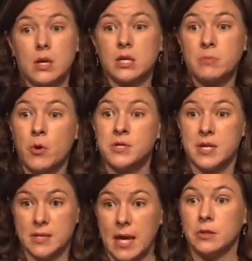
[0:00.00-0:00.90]
expose
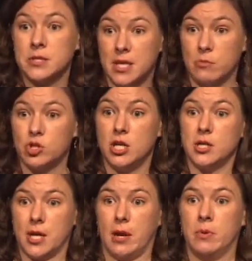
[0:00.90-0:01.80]
exactly the same
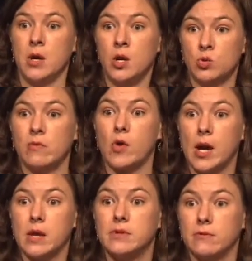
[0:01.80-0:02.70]
genotype to a
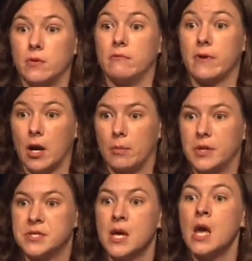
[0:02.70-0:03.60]
variety of different
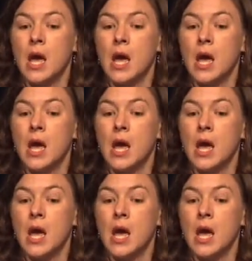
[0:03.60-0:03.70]
environments